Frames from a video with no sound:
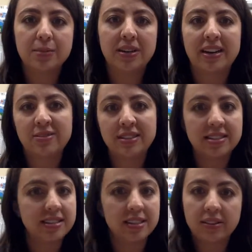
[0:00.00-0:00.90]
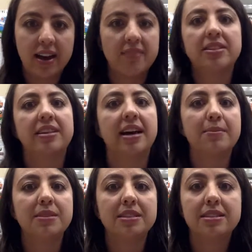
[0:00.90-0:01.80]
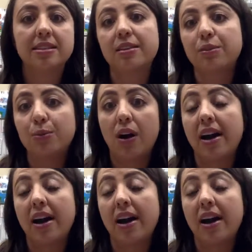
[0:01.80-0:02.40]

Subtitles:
but I don't necessarily have the time to sit through